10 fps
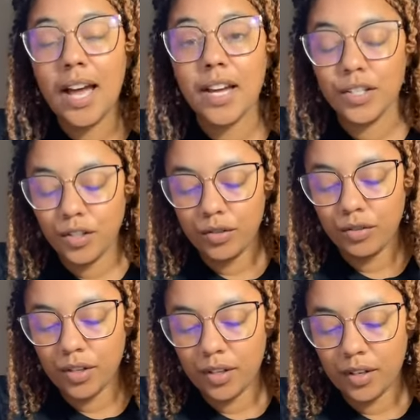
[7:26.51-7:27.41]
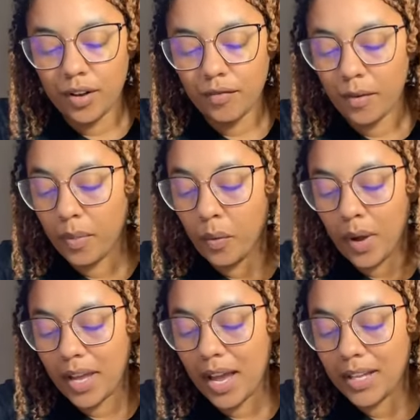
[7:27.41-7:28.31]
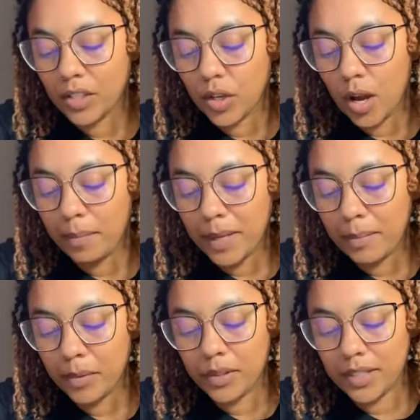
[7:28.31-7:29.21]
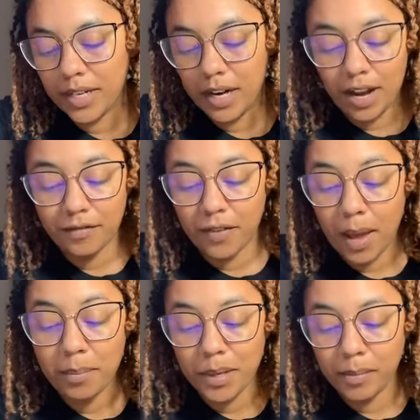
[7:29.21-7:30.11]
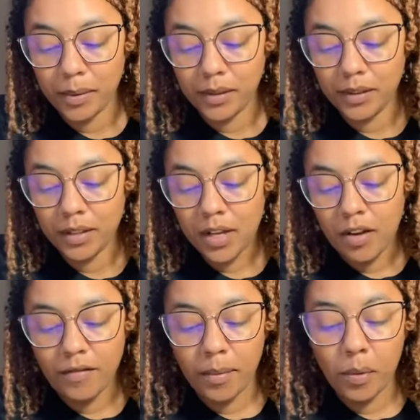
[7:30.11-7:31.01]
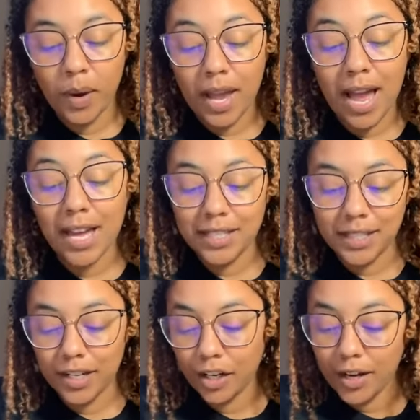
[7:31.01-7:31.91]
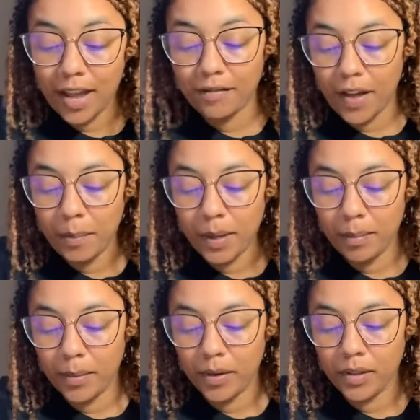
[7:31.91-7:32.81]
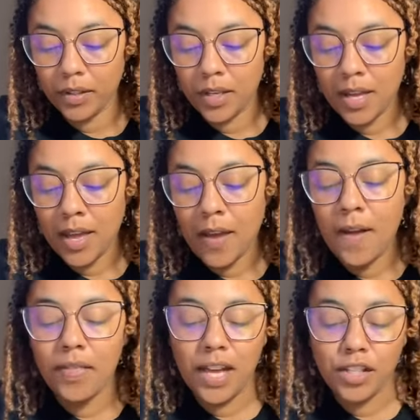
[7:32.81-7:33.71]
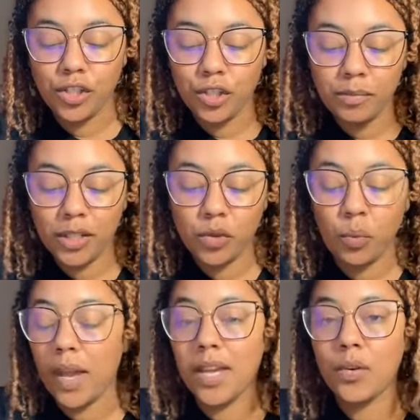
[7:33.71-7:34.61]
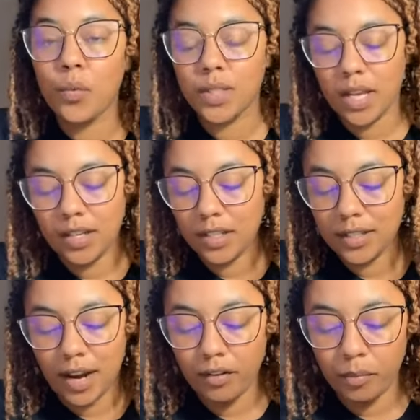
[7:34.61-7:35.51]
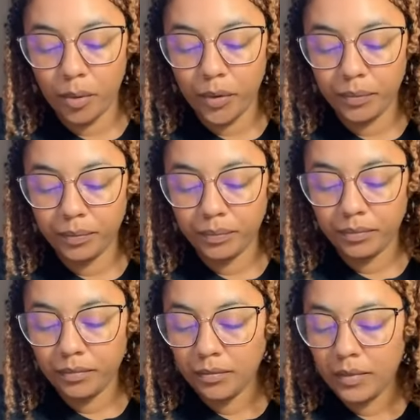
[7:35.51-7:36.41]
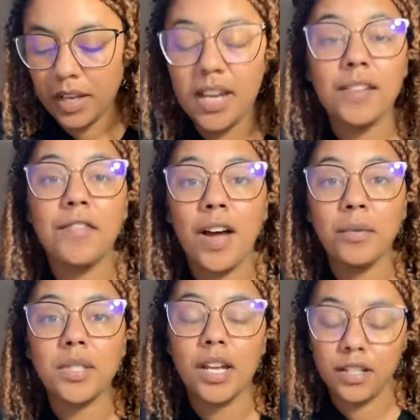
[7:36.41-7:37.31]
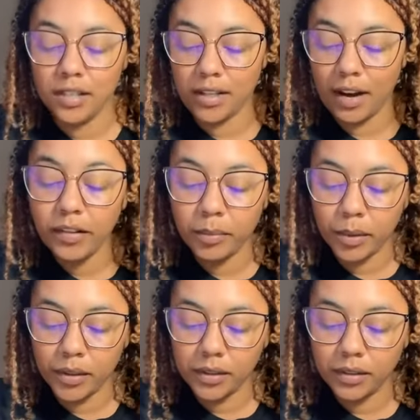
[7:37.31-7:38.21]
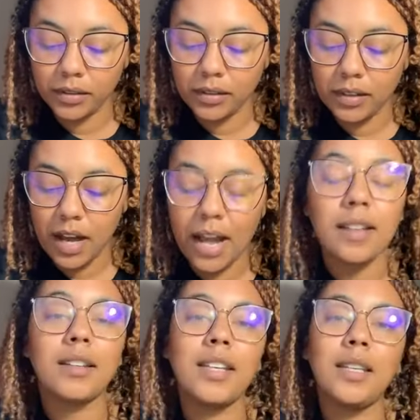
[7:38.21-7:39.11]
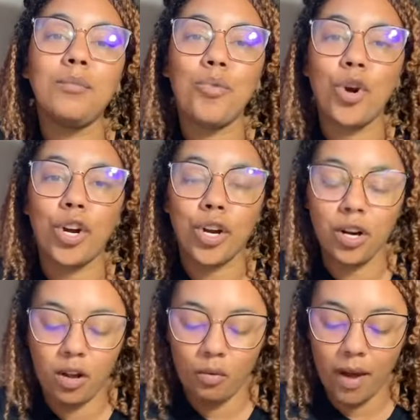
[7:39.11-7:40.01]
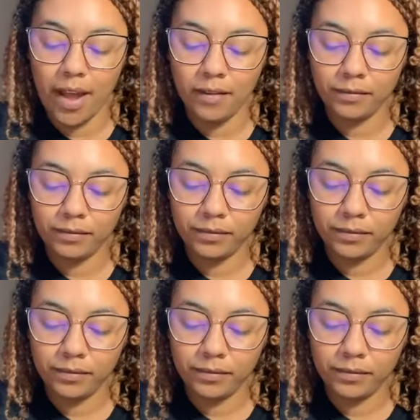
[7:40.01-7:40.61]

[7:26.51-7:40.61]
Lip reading: I understood from the way I saw people stare at fat people, from the way I stared at fat people, that too much weight was undesirable. If I was undesirable, I could keep more hurt away.